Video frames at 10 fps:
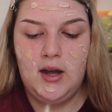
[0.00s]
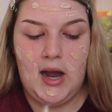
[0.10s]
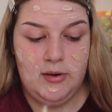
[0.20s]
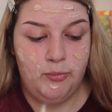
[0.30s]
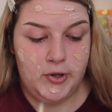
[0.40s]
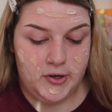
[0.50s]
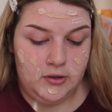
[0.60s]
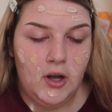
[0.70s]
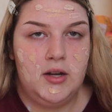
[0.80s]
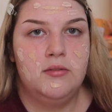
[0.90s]
I'm with her a
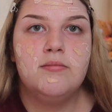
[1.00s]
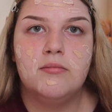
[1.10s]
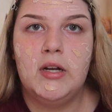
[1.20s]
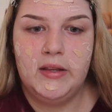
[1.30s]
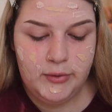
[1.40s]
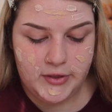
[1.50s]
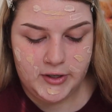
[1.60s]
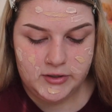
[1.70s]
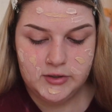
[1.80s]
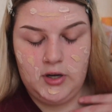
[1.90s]
lot. I live with
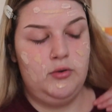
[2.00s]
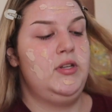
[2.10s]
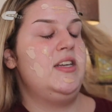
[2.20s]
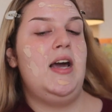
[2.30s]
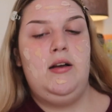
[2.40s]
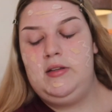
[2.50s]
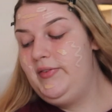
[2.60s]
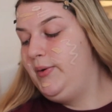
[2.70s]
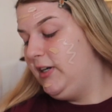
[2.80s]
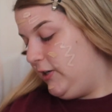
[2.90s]
her, so I was like, yeah,
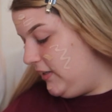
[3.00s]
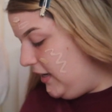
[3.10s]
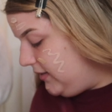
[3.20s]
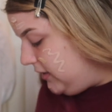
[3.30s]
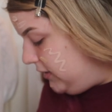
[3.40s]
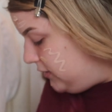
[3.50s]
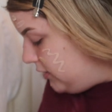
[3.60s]
definitely want to get tested.